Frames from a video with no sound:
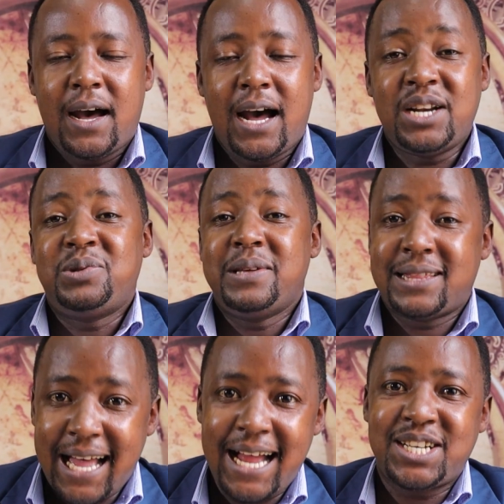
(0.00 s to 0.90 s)
And to the
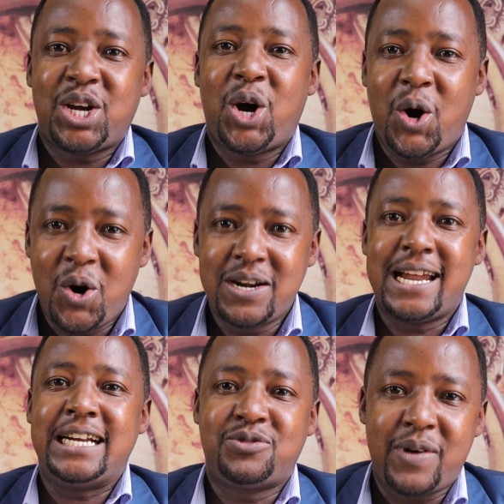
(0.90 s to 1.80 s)
3rd
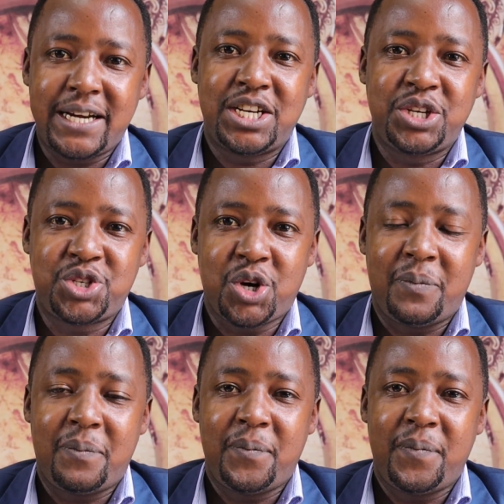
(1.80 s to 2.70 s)
online writing job,
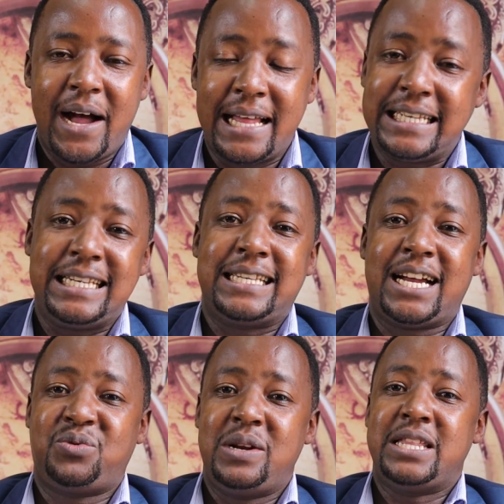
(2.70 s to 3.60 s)
and this is
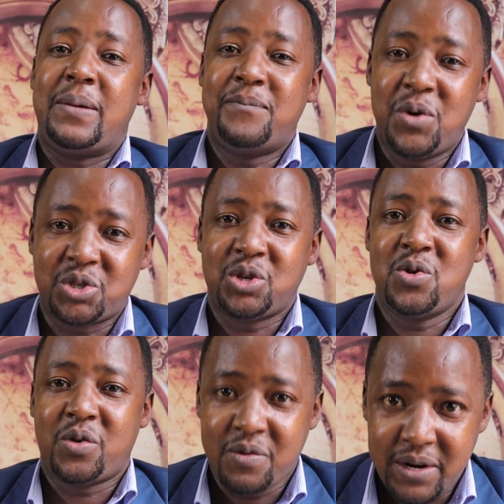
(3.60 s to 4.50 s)
actually the most
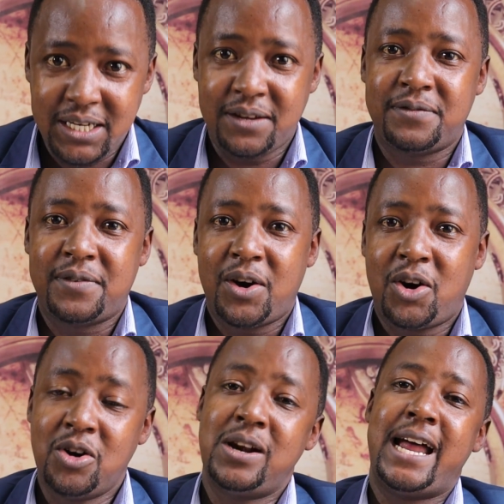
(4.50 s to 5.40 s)
lucrative
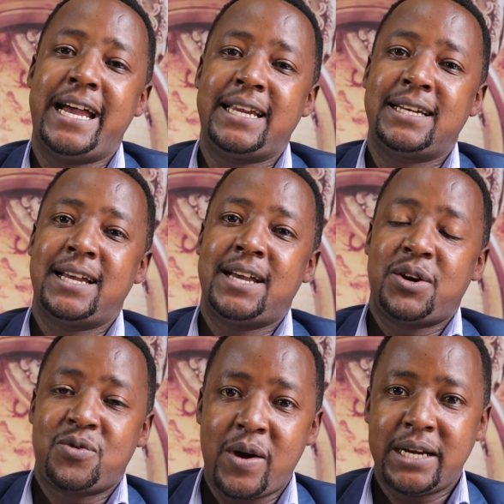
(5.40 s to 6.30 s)
online
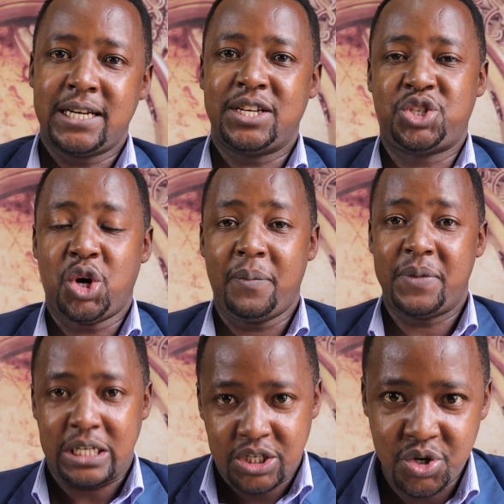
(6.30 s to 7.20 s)
writing job
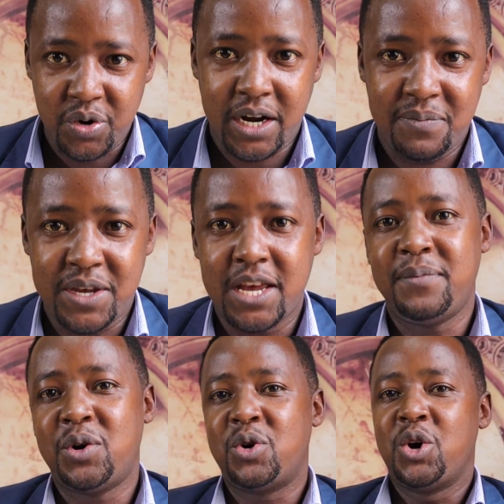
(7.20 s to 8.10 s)
that you can be
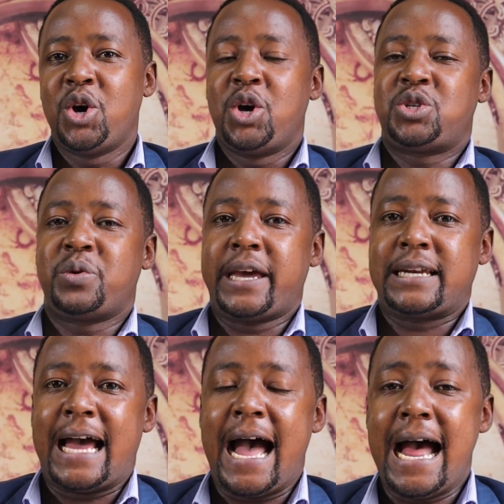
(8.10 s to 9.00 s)
able to
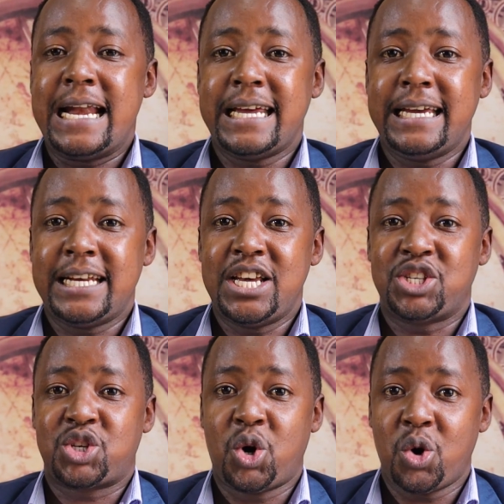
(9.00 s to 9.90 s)
get, and it
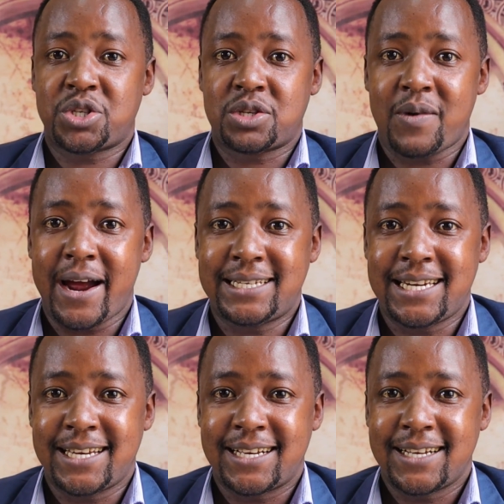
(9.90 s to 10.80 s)
is
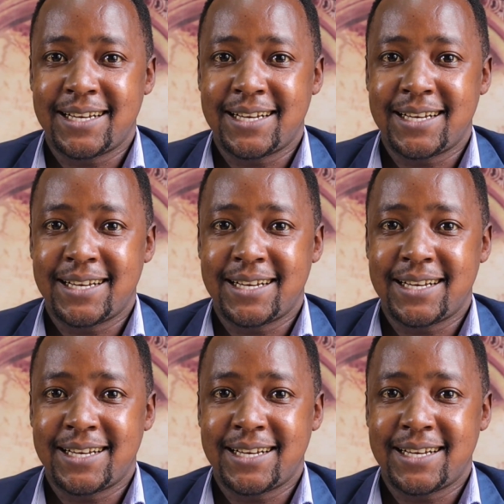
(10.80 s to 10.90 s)
ghostwriting.